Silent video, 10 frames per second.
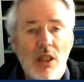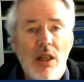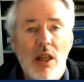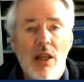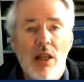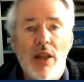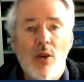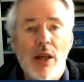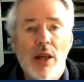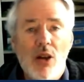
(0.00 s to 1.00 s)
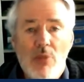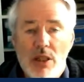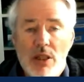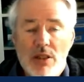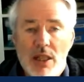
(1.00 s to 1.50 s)
They're quite common in
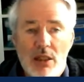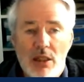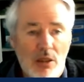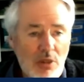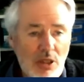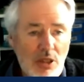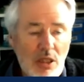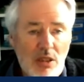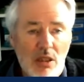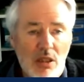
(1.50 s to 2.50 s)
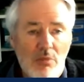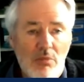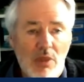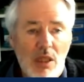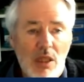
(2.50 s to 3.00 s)
psycholinguistics
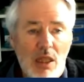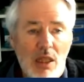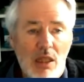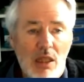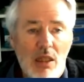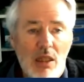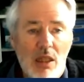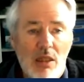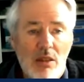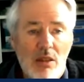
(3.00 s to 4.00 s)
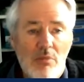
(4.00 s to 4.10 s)
and